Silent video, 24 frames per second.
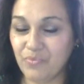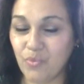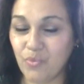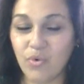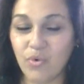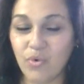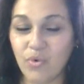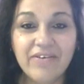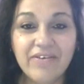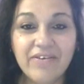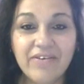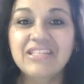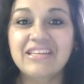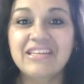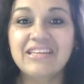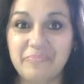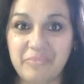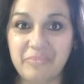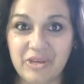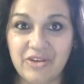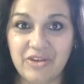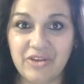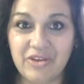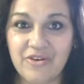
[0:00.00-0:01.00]
whatever is going
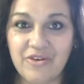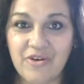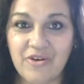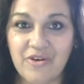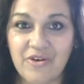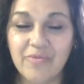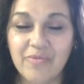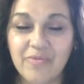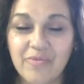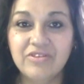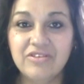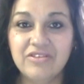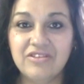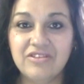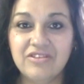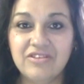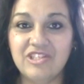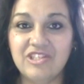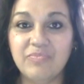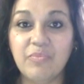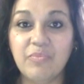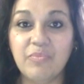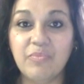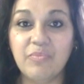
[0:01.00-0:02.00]
to be in your home, to
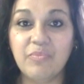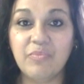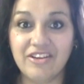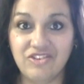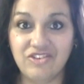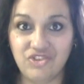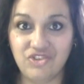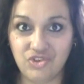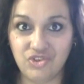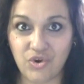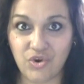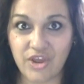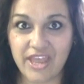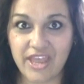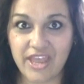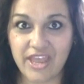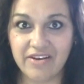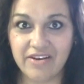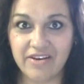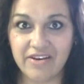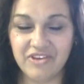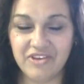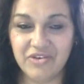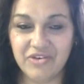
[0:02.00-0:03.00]
spark joy
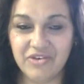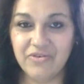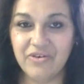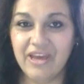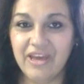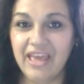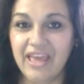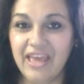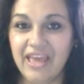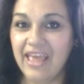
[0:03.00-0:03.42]
out of you.